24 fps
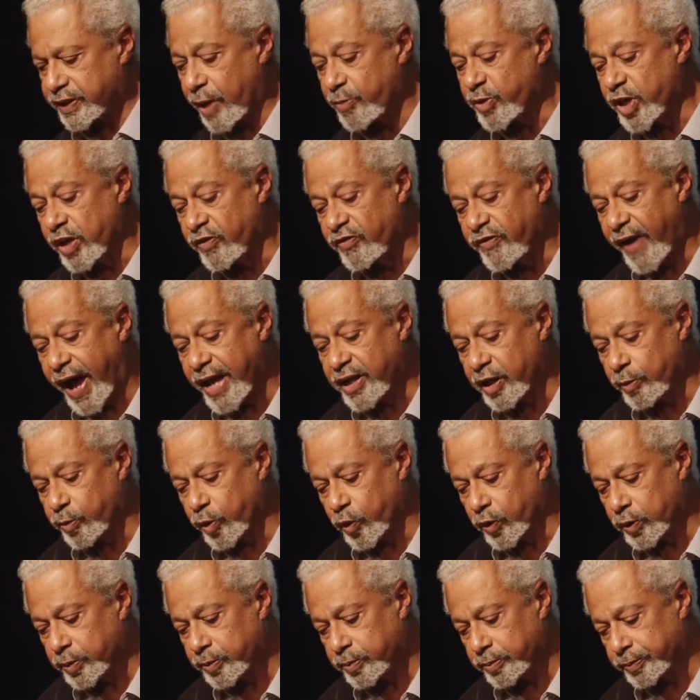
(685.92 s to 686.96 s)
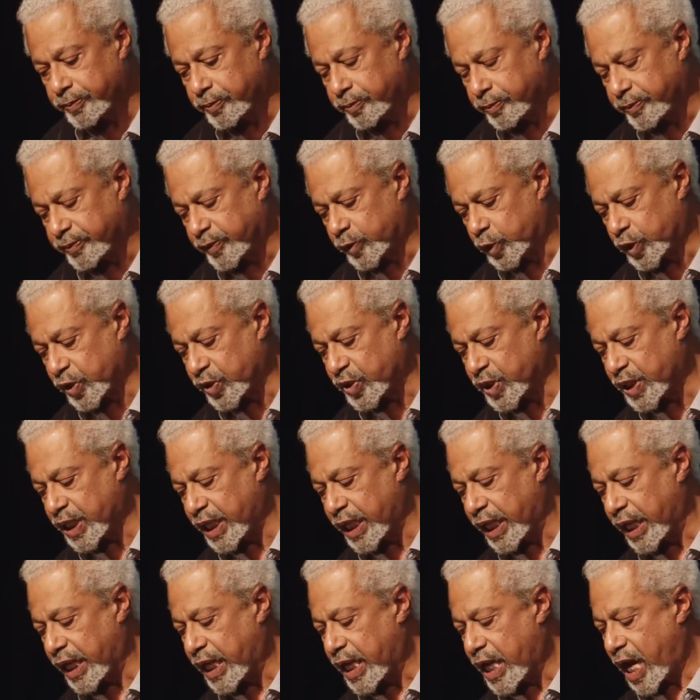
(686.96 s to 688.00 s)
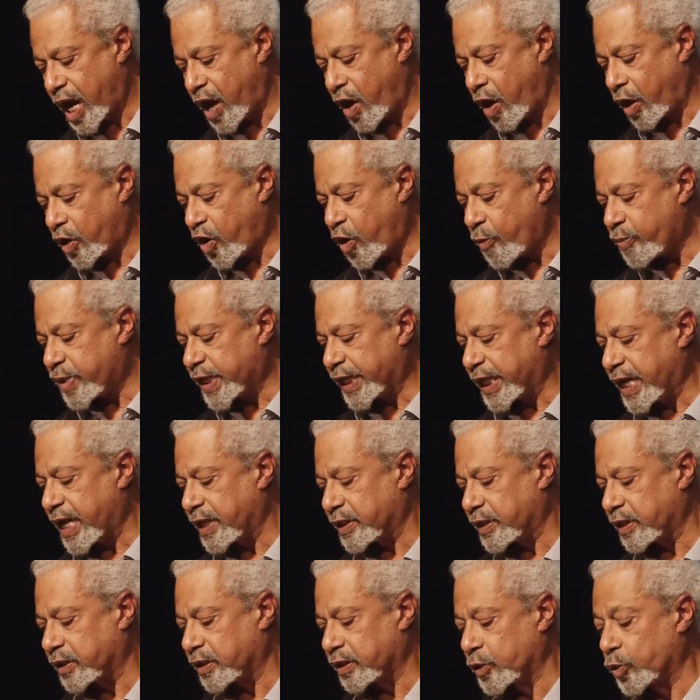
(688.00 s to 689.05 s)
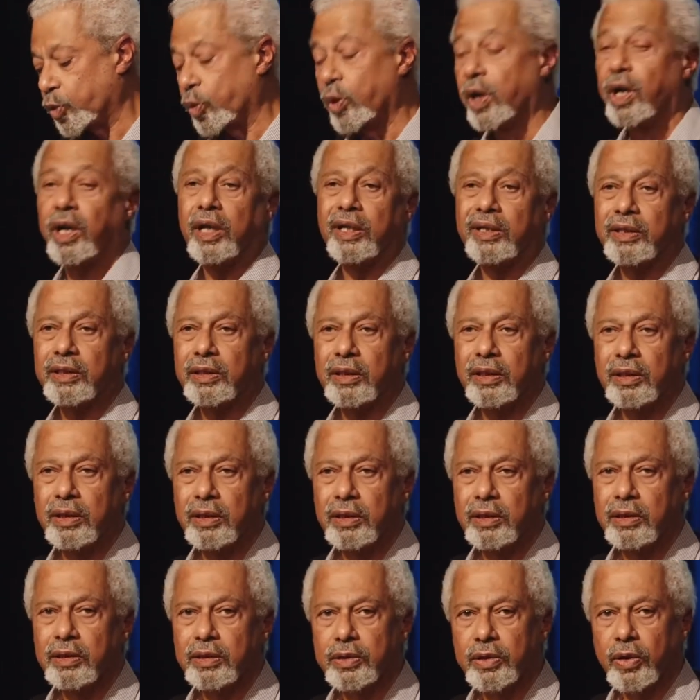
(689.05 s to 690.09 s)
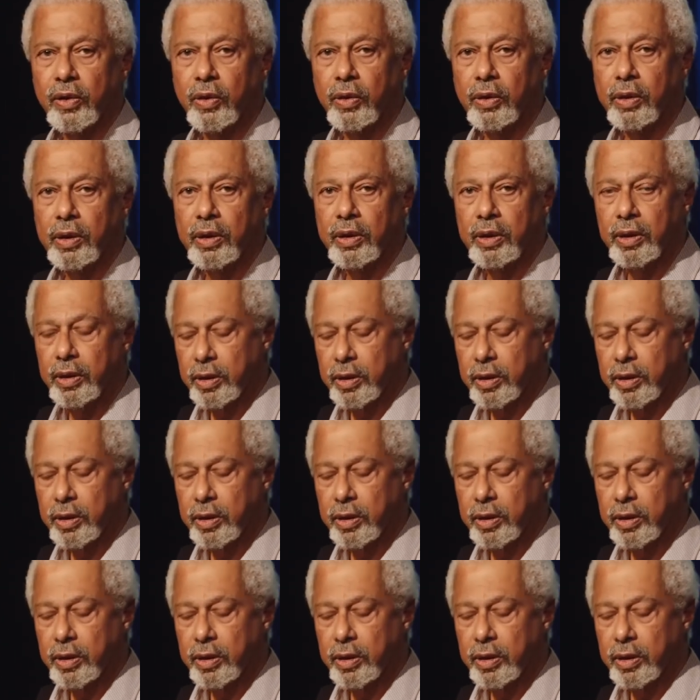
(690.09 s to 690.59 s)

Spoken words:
something valuable to see our complicated little world so